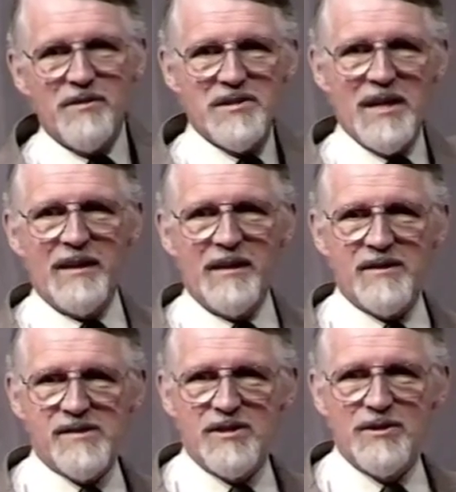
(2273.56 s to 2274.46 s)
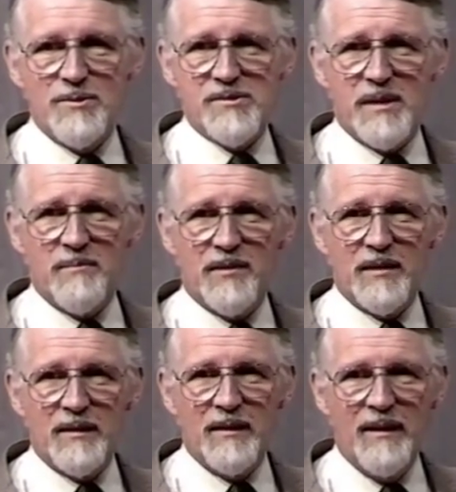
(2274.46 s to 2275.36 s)
are telling us to do
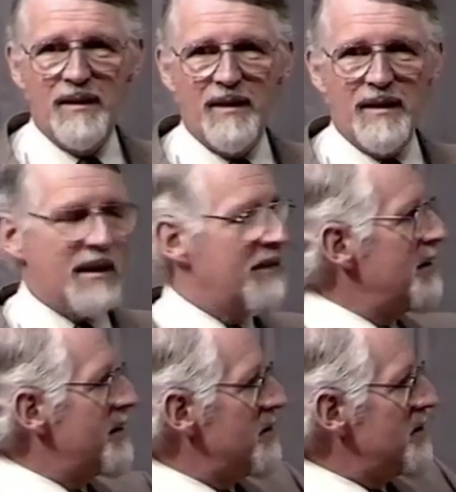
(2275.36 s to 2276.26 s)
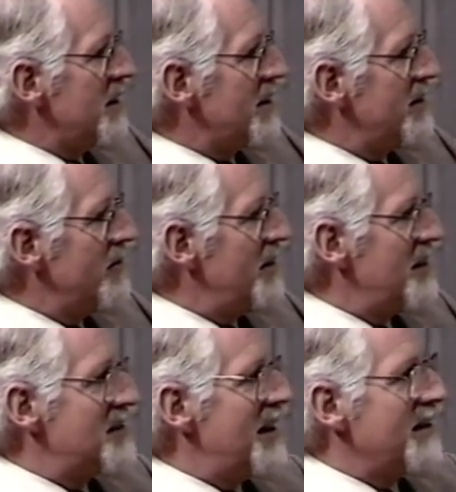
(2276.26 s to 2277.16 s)
something. In the indicative, they're
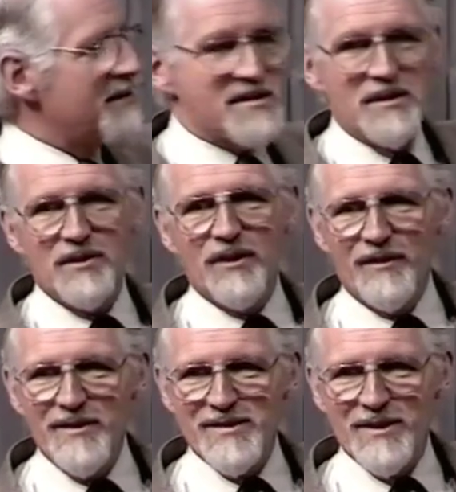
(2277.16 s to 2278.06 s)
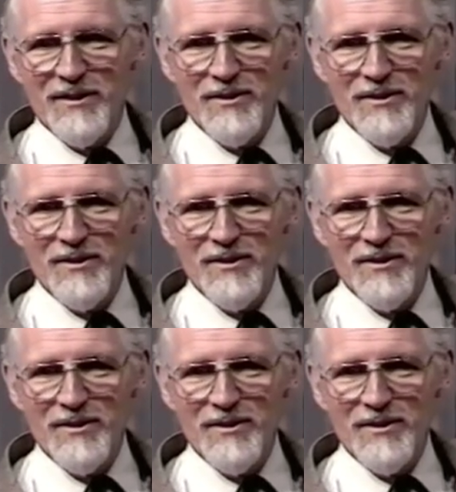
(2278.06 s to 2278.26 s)
telling us that God is going to